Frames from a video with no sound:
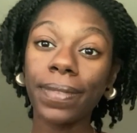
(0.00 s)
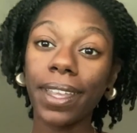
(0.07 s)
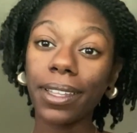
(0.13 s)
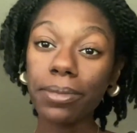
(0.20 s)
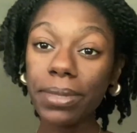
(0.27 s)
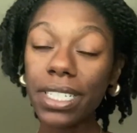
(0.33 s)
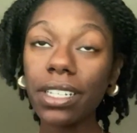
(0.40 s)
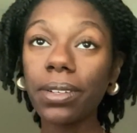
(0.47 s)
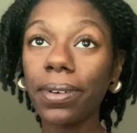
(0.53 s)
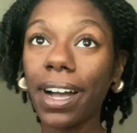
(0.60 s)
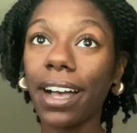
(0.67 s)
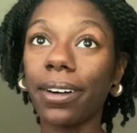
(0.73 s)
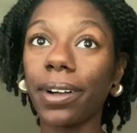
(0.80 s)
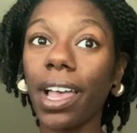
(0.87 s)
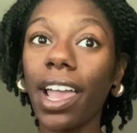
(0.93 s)
Let me tell you why,
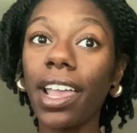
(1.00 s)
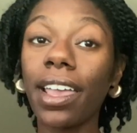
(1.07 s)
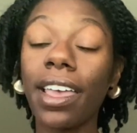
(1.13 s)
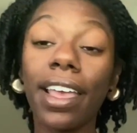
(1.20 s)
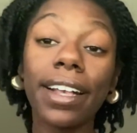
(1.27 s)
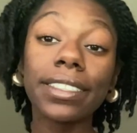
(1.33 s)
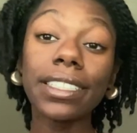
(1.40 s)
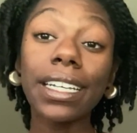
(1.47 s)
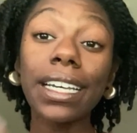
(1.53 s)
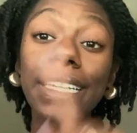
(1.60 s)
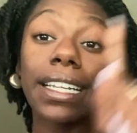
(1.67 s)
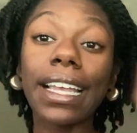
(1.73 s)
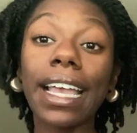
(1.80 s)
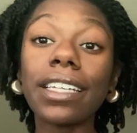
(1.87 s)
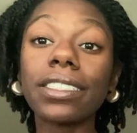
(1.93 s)
okay? Because I got
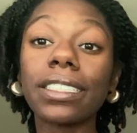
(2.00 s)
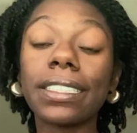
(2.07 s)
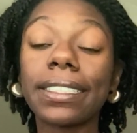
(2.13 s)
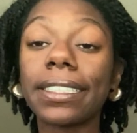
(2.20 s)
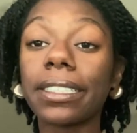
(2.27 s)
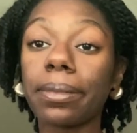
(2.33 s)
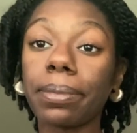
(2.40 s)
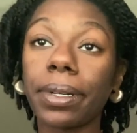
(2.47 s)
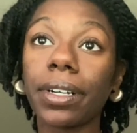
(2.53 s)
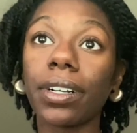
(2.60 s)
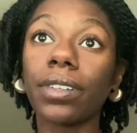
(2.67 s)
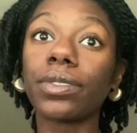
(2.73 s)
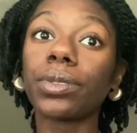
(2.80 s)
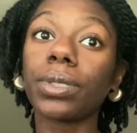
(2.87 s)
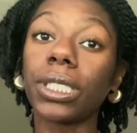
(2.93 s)
engaged in December
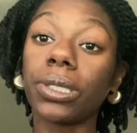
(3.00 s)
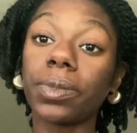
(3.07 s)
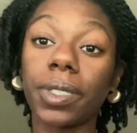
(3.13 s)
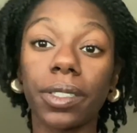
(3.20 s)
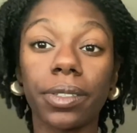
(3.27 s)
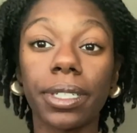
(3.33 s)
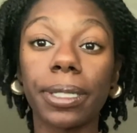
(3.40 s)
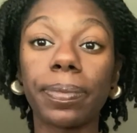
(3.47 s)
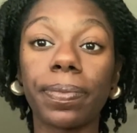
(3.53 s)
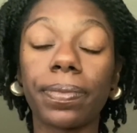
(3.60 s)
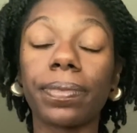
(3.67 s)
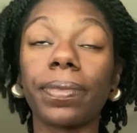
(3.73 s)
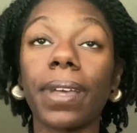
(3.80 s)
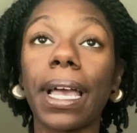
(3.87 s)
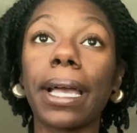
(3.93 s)
of 2023,
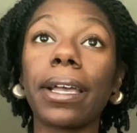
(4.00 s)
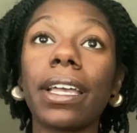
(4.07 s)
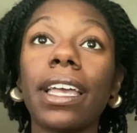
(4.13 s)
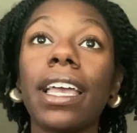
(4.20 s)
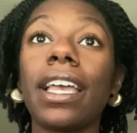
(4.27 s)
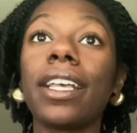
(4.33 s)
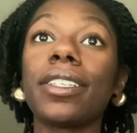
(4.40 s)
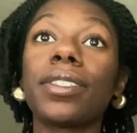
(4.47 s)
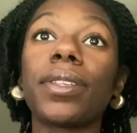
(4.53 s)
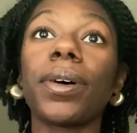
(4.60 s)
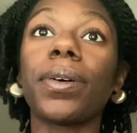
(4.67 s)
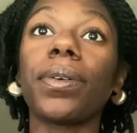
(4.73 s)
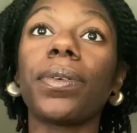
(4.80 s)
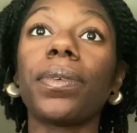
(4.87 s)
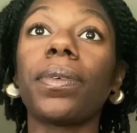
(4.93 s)
okay?
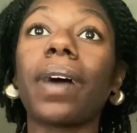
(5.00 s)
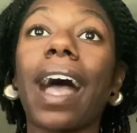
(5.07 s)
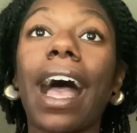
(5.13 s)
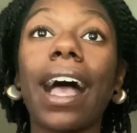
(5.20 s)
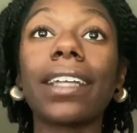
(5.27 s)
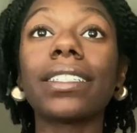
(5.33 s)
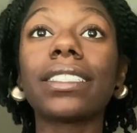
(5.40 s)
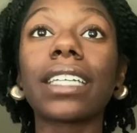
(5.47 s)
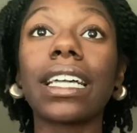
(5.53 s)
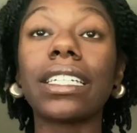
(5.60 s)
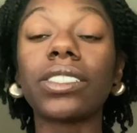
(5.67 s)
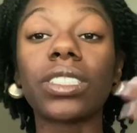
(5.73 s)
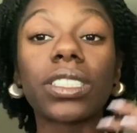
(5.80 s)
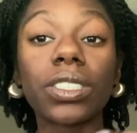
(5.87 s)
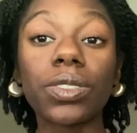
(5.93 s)
So I decided to
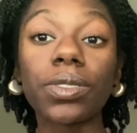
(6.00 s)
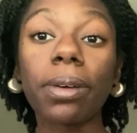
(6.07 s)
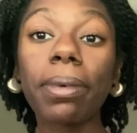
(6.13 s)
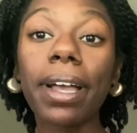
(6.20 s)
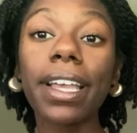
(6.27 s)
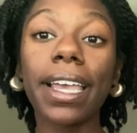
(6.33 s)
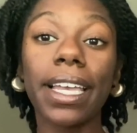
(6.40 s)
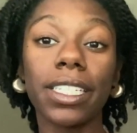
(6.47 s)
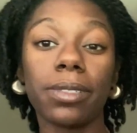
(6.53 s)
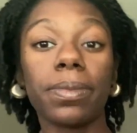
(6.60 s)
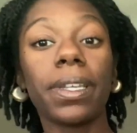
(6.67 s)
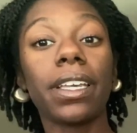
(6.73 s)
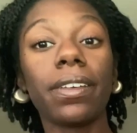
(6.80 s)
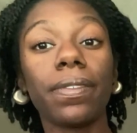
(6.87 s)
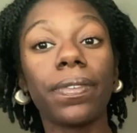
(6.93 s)
just enjoy my
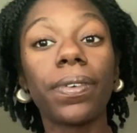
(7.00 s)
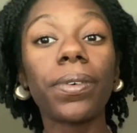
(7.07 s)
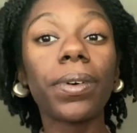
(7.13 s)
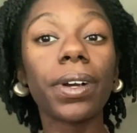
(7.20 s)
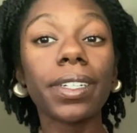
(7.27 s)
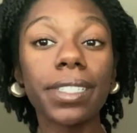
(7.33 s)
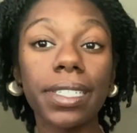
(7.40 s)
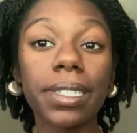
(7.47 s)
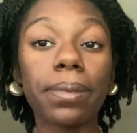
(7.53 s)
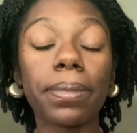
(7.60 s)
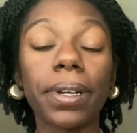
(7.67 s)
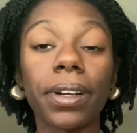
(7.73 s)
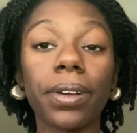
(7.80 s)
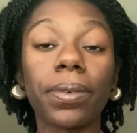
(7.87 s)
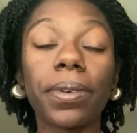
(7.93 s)
engagement for
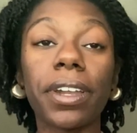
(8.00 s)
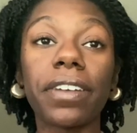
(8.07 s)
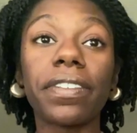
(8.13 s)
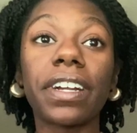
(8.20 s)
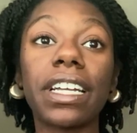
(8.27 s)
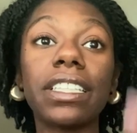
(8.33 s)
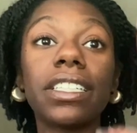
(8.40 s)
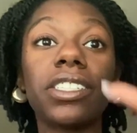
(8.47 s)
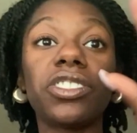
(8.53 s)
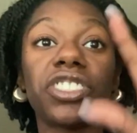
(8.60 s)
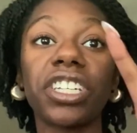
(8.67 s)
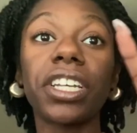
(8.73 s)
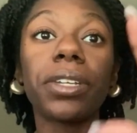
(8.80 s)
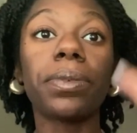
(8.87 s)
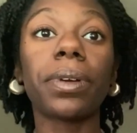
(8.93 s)
December or whatever. And then
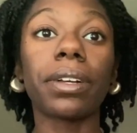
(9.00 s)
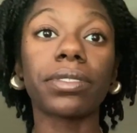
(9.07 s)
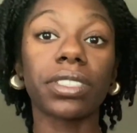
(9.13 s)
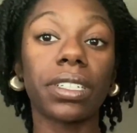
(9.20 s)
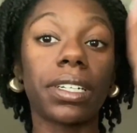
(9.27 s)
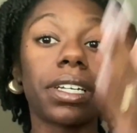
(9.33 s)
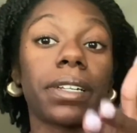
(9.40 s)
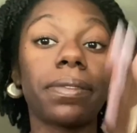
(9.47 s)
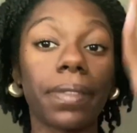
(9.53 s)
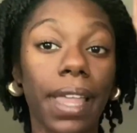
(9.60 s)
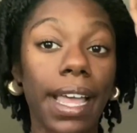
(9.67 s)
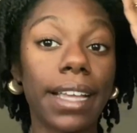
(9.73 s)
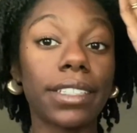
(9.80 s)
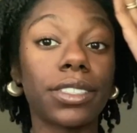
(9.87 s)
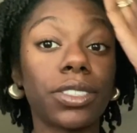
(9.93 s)
January, I was gonna,
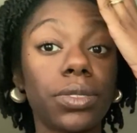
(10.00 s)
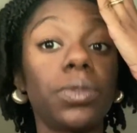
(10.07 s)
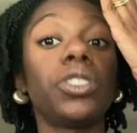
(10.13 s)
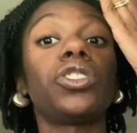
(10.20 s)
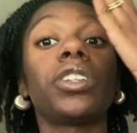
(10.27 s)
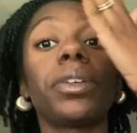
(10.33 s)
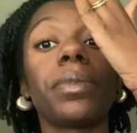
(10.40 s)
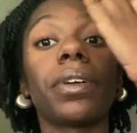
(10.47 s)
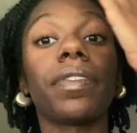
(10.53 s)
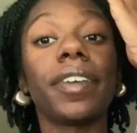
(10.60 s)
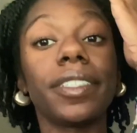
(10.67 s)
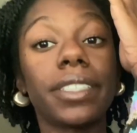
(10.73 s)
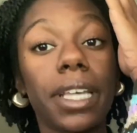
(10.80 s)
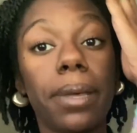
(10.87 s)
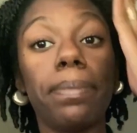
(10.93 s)
as soon as January
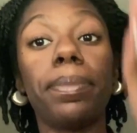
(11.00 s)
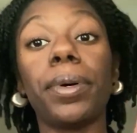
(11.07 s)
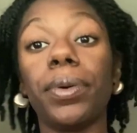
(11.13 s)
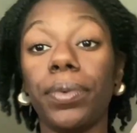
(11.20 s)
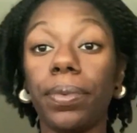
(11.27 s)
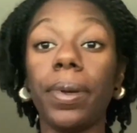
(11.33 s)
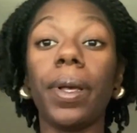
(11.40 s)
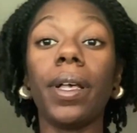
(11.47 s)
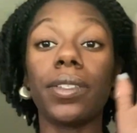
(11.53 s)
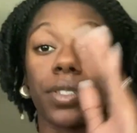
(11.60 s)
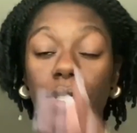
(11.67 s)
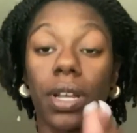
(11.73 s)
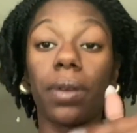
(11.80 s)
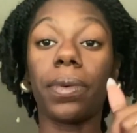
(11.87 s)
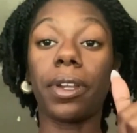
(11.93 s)
1st hit, boom,
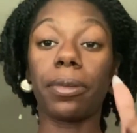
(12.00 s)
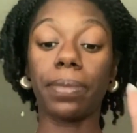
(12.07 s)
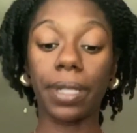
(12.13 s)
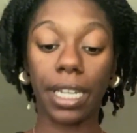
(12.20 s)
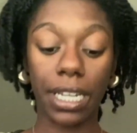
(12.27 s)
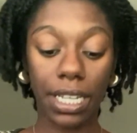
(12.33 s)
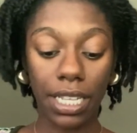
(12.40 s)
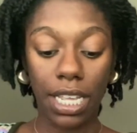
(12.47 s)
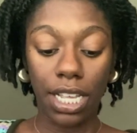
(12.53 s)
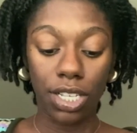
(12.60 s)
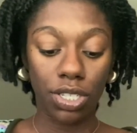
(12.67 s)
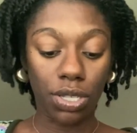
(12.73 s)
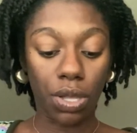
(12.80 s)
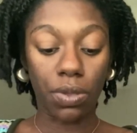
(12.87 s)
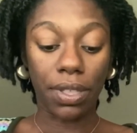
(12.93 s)
start wedding planning.
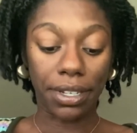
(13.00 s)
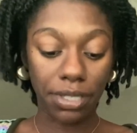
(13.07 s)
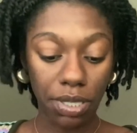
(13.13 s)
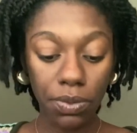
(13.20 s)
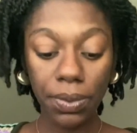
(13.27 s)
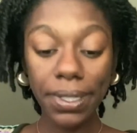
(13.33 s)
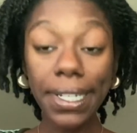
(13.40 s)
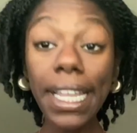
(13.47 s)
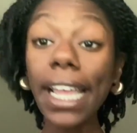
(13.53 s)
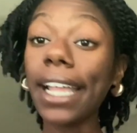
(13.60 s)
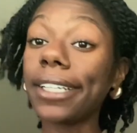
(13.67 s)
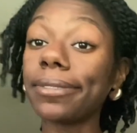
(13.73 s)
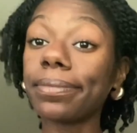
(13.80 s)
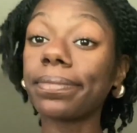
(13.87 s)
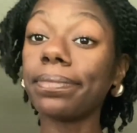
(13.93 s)
So that's what we did.
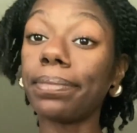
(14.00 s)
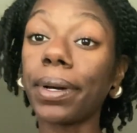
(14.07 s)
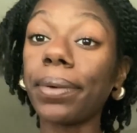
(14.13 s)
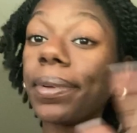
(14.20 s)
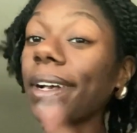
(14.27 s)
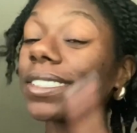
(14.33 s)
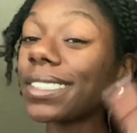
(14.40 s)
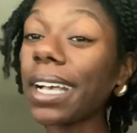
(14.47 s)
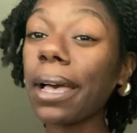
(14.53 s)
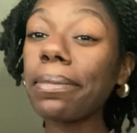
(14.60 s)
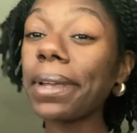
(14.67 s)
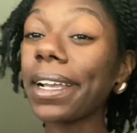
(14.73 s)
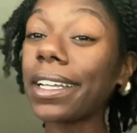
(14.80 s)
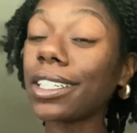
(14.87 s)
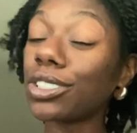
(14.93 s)
But we also got
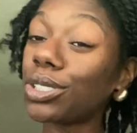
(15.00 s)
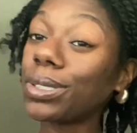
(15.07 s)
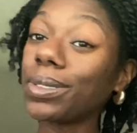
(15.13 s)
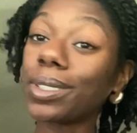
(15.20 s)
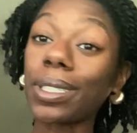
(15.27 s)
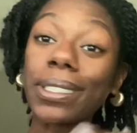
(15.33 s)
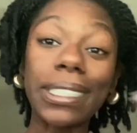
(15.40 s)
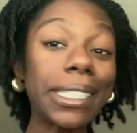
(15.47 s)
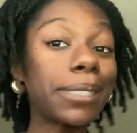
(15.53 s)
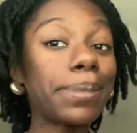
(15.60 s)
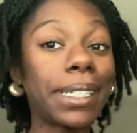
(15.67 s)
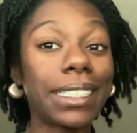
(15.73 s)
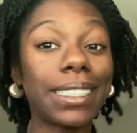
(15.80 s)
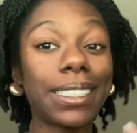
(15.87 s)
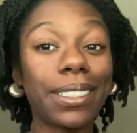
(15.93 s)
married in June, so 6
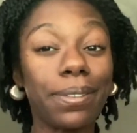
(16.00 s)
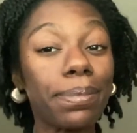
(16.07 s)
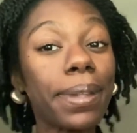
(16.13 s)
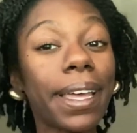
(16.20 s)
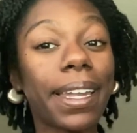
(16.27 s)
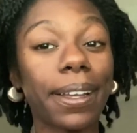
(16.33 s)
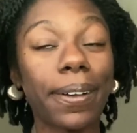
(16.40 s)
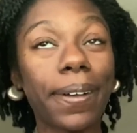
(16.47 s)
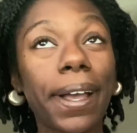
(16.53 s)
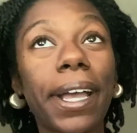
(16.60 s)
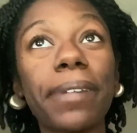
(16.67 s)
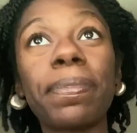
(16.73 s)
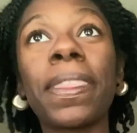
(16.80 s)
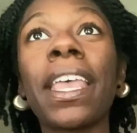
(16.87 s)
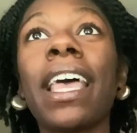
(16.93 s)
months of planning,
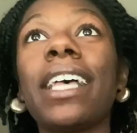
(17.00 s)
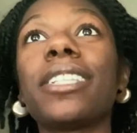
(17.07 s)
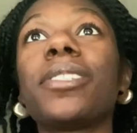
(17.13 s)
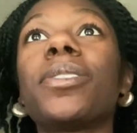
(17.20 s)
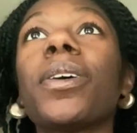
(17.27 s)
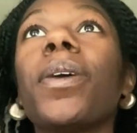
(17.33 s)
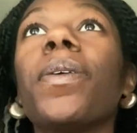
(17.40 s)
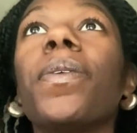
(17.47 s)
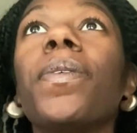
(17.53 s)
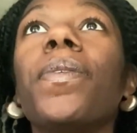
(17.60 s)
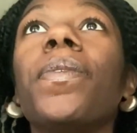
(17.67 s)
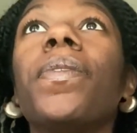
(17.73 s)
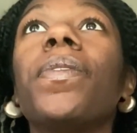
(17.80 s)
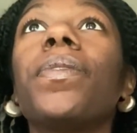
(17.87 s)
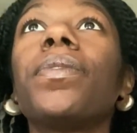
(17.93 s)
okay?
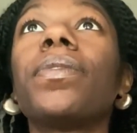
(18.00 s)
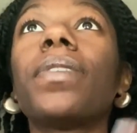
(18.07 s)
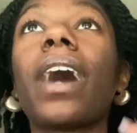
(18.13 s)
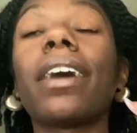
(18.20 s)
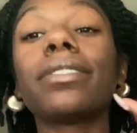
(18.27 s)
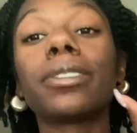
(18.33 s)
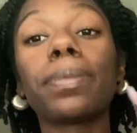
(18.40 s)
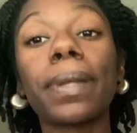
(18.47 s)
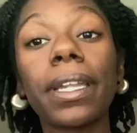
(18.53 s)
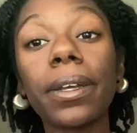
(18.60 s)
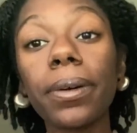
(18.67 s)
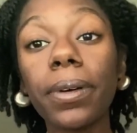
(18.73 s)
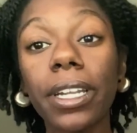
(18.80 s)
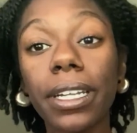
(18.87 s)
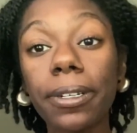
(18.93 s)
So I was planning a
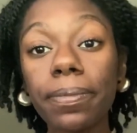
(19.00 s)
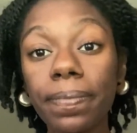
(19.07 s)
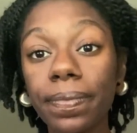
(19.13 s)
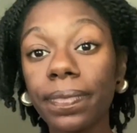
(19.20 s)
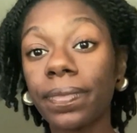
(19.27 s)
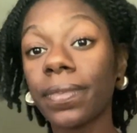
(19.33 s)
wedding.